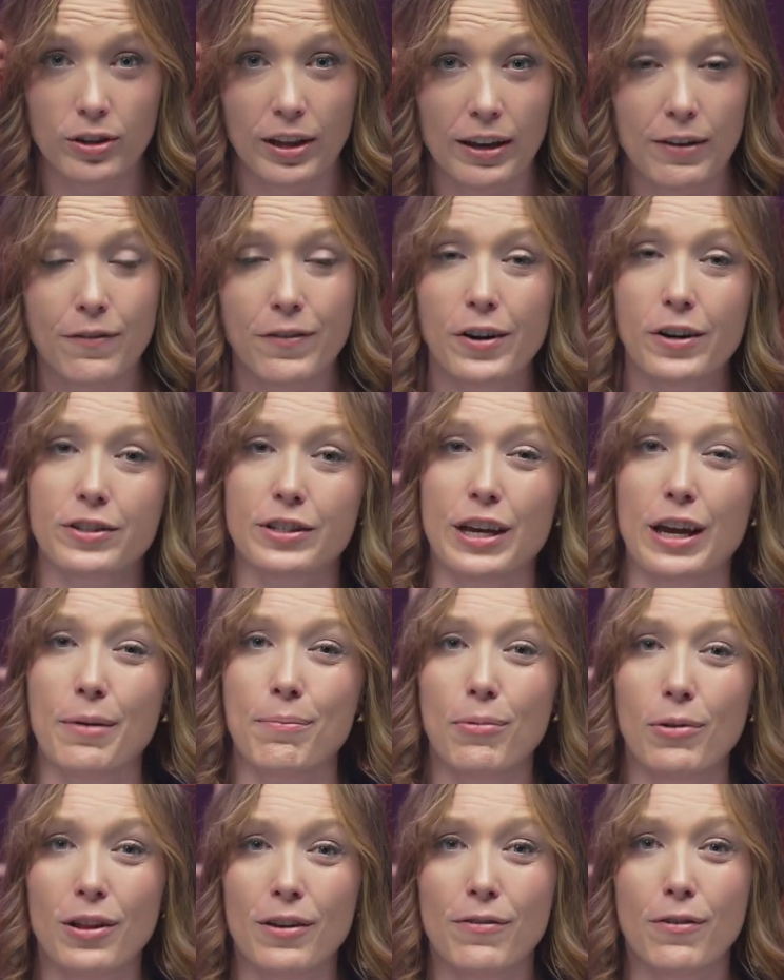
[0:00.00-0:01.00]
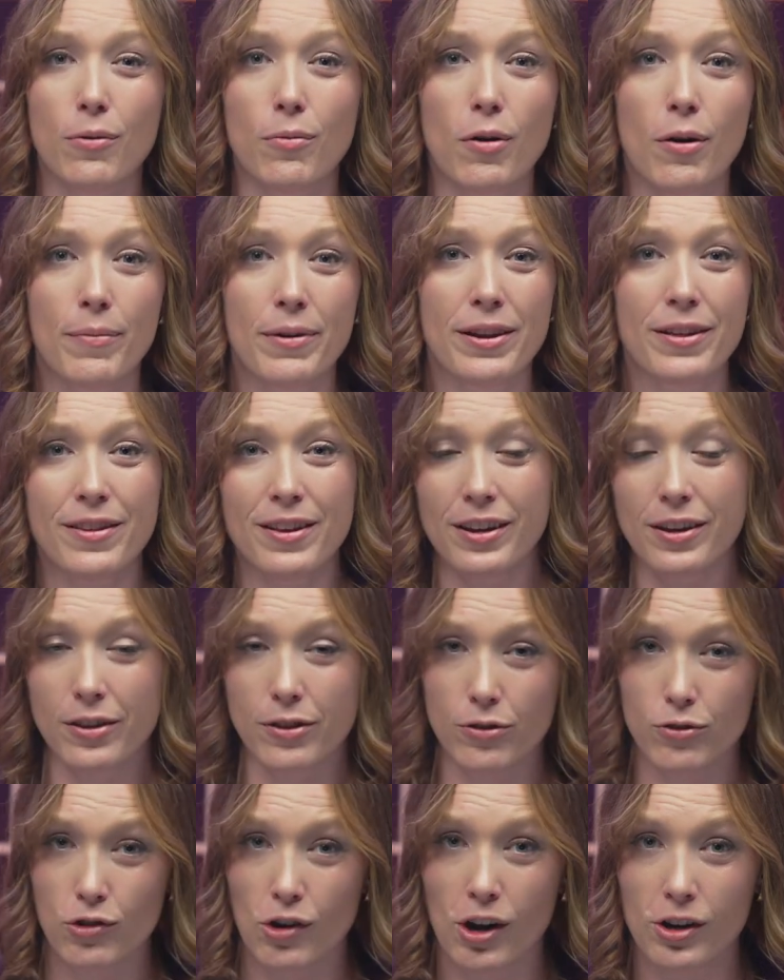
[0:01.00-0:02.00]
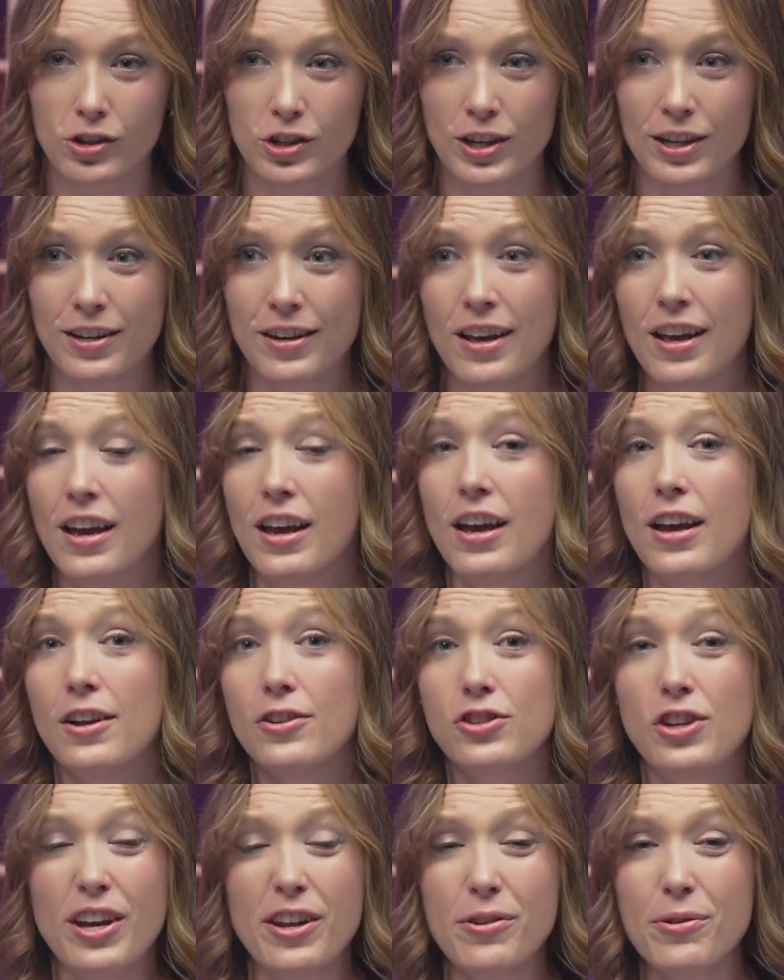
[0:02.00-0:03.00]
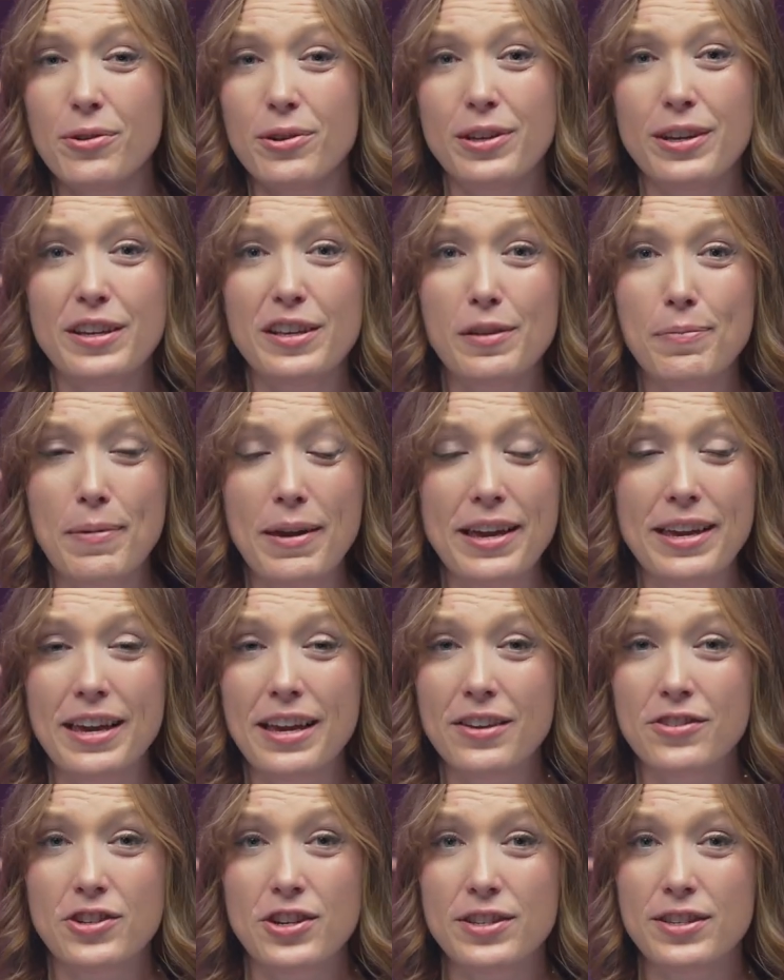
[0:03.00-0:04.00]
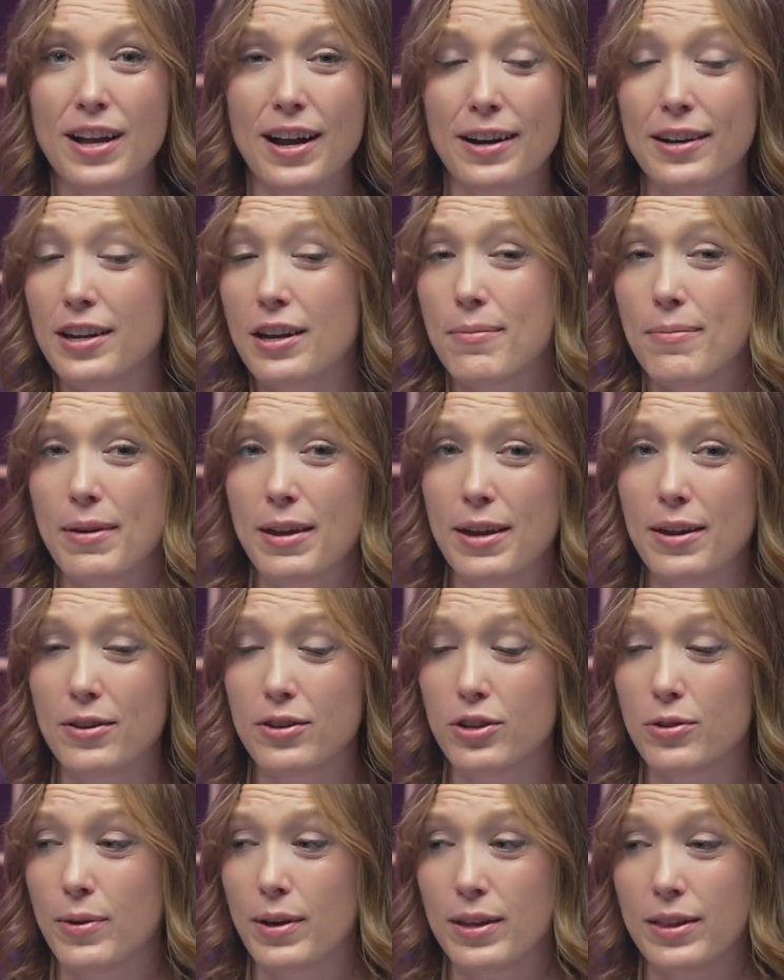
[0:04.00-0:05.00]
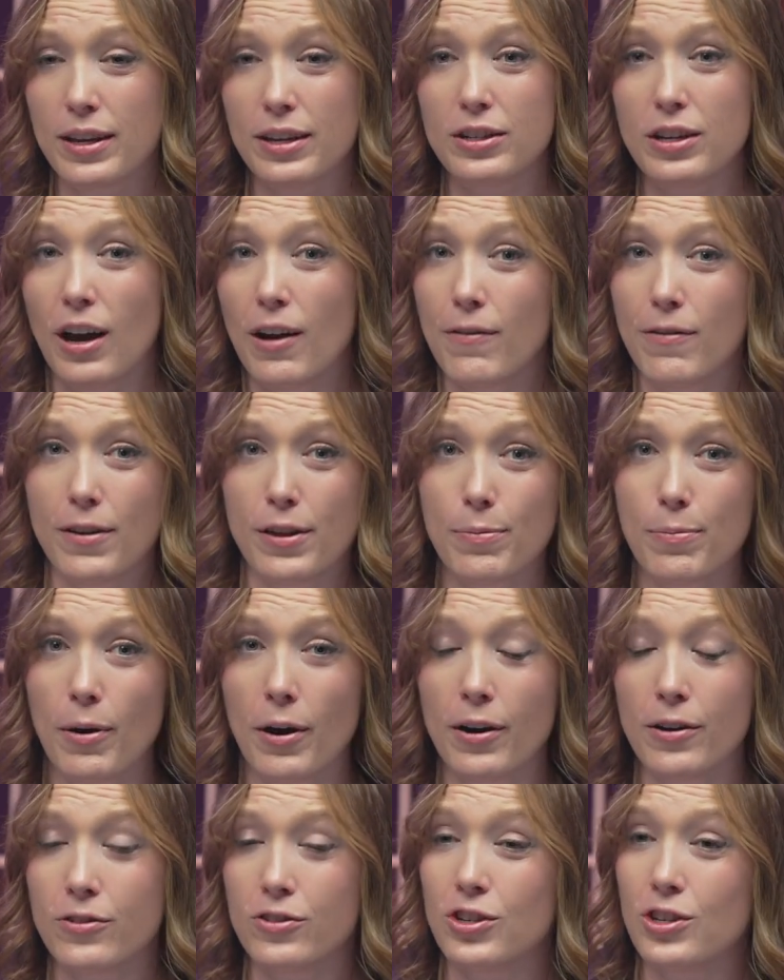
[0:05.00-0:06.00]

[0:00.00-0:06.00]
Like, for example, if a woman is in construction, generally speaking, she's not going to be doing the toughest parts.